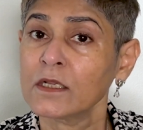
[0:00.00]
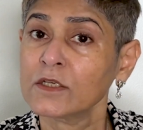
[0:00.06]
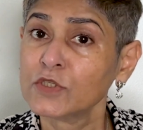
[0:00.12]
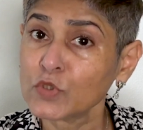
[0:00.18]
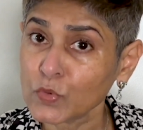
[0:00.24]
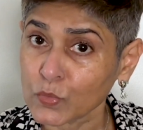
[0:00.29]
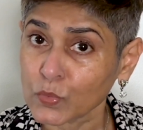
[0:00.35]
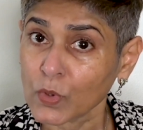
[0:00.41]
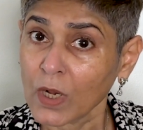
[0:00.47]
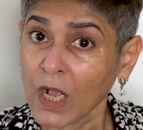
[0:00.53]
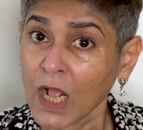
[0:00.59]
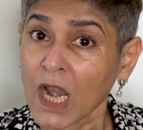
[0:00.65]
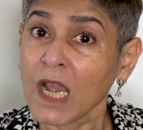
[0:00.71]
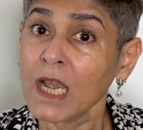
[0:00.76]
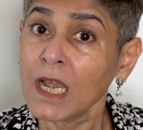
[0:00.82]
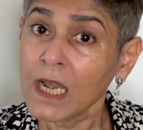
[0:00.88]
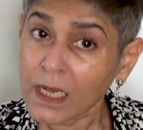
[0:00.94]
2.
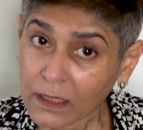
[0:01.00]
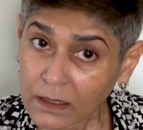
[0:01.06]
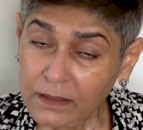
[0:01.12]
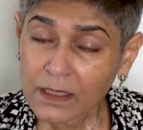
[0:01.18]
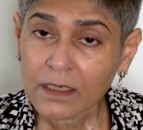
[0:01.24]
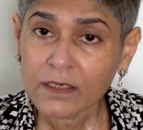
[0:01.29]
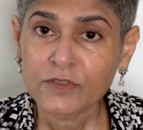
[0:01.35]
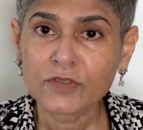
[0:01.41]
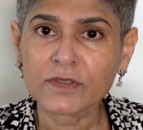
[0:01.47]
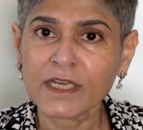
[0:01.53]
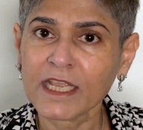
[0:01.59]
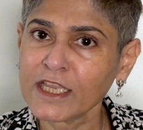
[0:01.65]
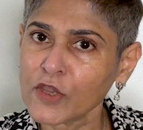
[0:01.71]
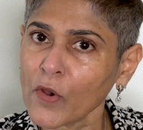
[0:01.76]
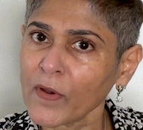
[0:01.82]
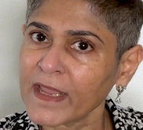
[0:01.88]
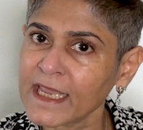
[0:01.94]
Learn to
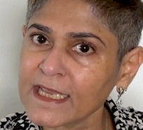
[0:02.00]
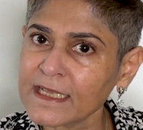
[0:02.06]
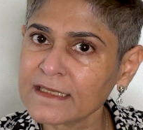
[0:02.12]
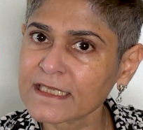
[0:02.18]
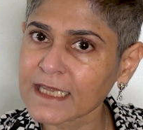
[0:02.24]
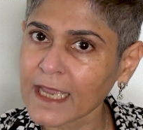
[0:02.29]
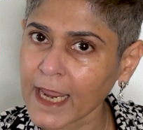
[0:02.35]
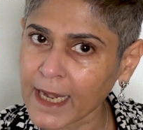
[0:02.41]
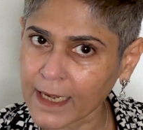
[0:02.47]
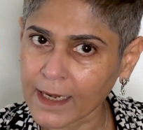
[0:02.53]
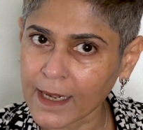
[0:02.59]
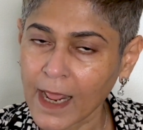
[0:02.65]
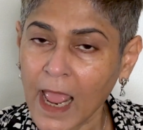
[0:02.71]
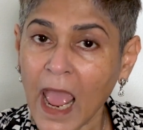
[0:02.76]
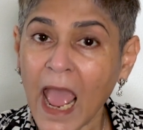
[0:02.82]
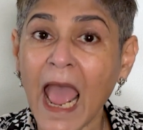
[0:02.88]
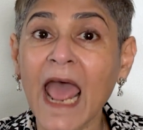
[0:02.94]
dig your heels in
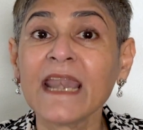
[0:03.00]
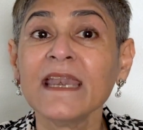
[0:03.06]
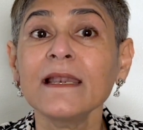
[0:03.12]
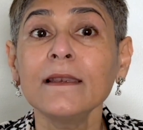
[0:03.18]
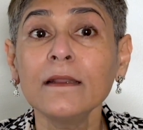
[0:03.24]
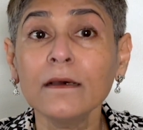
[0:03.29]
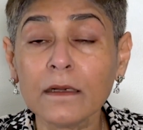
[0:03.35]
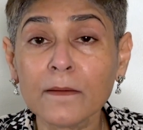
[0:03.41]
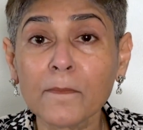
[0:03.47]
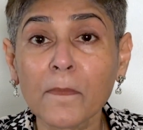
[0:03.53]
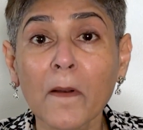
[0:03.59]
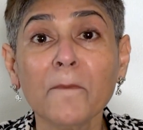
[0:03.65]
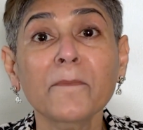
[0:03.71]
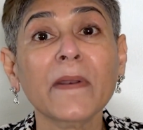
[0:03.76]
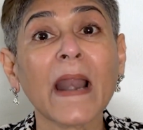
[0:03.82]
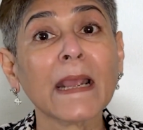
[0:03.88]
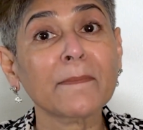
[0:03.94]
and learn
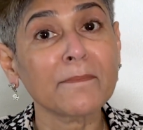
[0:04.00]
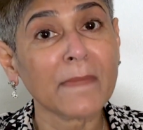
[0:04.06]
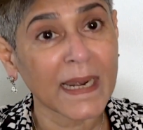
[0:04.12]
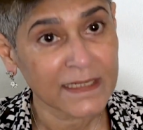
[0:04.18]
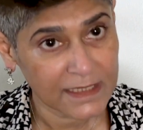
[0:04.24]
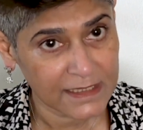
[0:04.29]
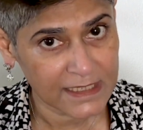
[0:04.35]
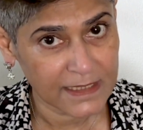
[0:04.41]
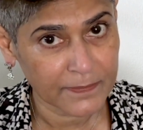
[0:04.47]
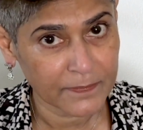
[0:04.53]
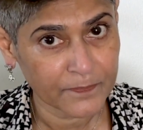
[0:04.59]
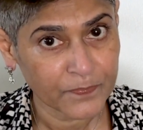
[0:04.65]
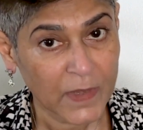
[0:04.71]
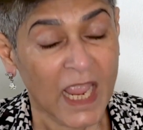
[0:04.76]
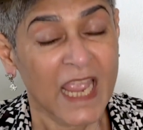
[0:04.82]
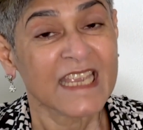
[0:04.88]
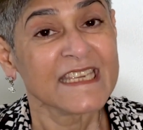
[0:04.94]
pragmatism.
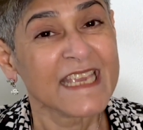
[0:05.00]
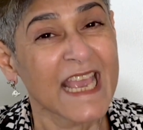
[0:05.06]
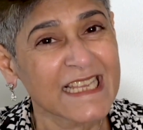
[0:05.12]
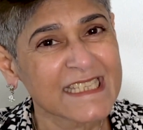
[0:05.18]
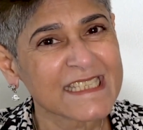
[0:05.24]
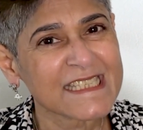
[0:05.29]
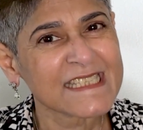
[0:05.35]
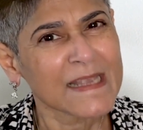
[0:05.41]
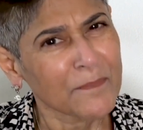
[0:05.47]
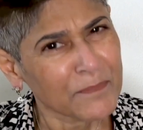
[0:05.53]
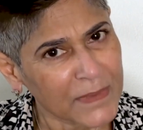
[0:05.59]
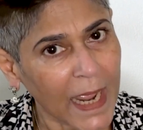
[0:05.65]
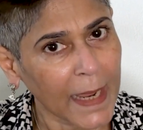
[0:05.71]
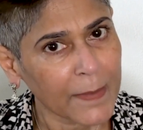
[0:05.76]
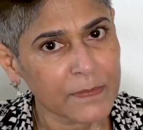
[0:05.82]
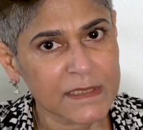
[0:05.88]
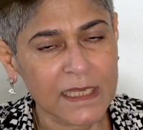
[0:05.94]
Yes,
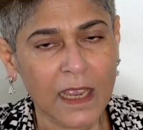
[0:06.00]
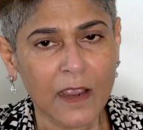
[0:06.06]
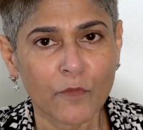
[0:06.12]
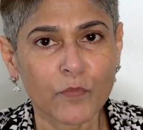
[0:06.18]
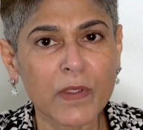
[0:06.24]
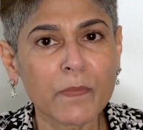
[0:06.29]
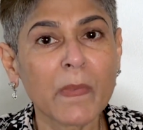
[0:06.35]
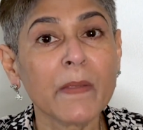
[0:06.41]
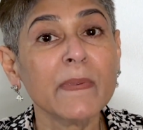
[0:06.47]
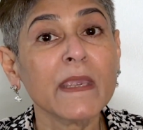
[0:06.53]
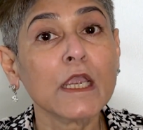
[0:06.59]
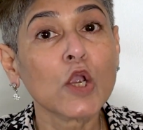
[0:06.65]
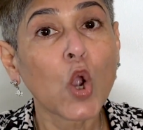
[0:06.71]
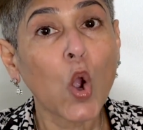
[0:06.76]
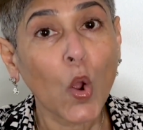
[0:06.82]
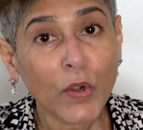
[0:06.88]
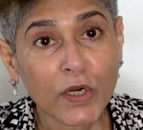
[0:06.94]
sometimes we may be
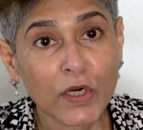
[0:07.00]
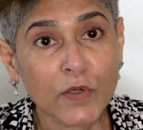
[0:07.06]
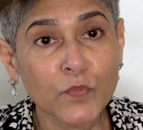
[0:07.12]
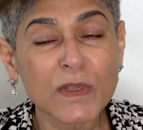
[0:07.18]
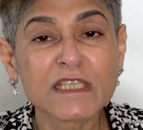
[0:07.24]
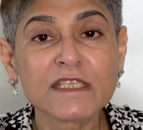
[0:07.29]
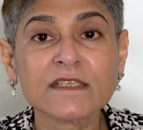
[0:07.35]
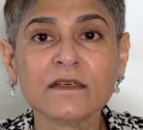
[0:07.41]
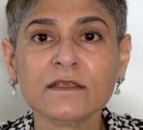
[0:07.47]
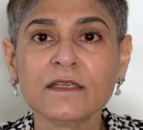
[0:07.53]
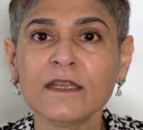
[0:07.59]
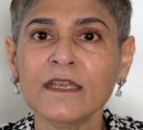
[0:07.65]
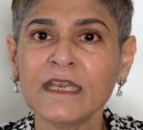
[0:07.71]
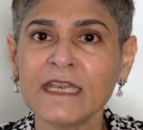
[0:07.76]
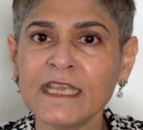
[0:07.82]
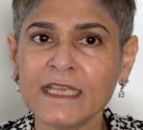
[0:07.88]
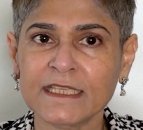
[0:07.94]
cornered with
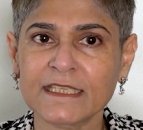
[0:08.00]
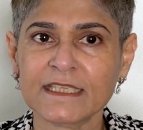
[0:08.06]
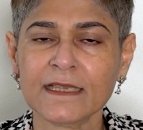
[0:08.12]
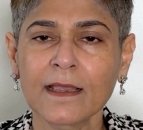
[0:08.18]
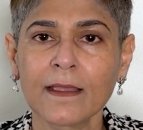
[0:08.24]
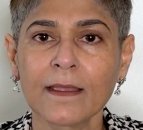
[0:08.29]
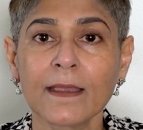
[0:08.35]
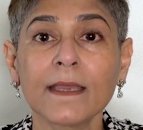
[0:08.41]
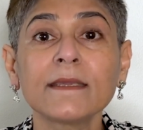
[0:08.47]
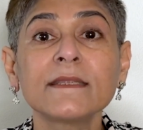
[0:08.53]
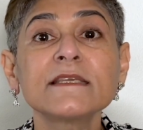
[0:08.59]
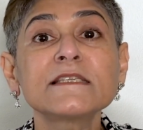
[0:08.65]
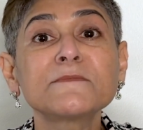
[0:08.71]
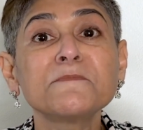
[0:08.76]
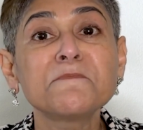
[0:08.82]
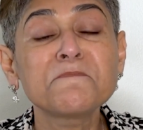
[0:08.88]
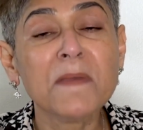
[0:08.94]
certain needs. It
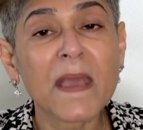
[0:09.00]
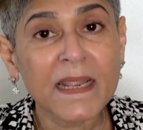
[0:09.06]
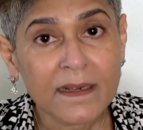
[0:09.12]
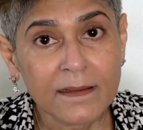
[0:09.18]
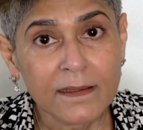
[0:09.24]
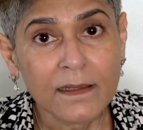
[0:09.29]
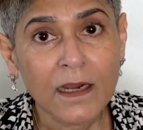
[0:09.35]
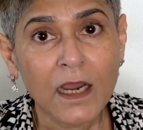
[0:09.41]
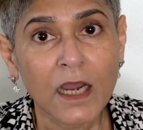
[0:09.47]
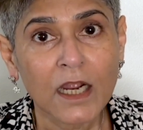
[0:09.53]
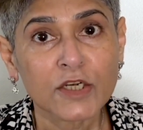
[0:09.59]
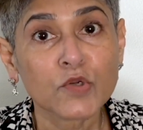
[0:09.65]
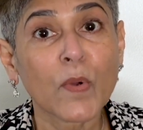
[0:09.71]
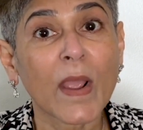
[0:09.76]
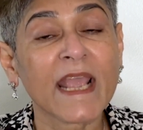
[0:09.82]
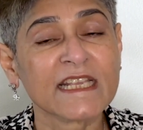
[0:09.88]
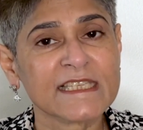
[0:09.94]
is better
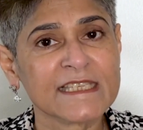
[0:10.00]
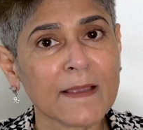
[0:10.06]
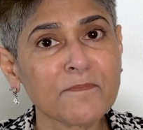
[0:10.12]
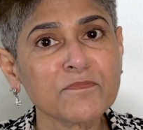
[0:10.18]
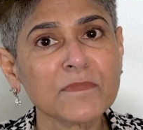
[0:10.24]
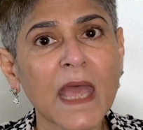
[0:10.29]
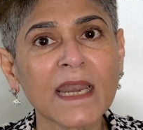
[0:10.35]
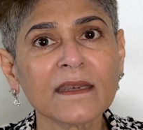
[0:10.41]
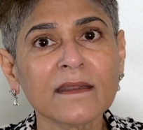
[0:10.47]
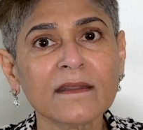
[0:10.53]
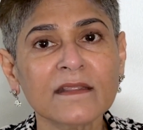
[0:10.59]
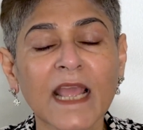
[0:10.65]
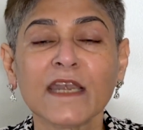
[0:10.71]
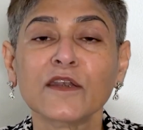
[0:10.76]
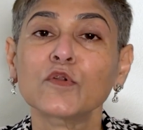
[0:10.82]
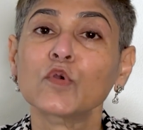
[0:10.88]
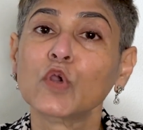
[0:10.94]
to accept that
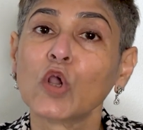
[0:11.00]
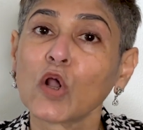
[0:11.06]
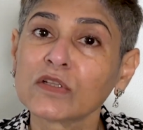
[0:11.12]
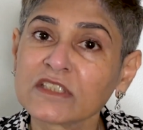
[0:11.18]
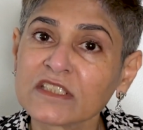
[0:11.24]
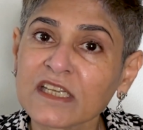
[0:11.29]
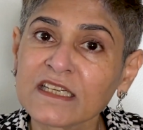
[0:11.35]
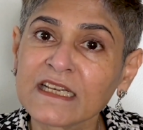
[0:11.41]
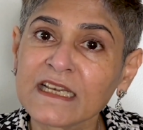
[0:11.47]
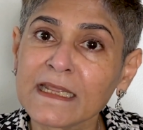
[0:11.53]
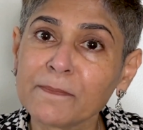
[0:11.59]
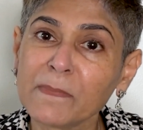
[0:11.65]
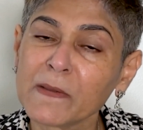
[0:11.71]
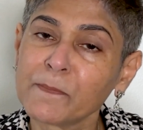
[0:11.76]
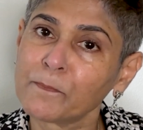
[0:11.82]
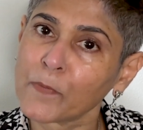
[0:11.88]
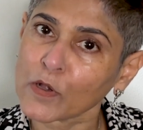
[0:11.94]
than to constantly
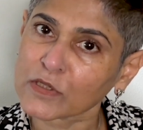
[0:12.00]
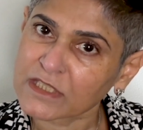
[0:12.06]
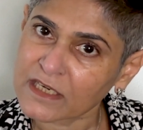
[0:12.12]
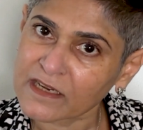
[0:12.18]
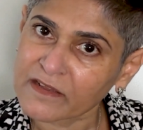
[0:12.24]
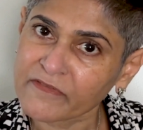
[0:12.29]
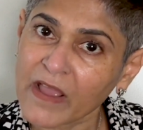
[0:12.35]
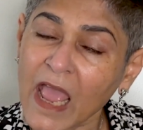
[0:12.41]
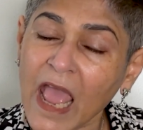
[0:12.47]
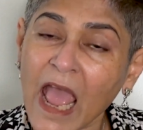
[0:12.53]
be positive.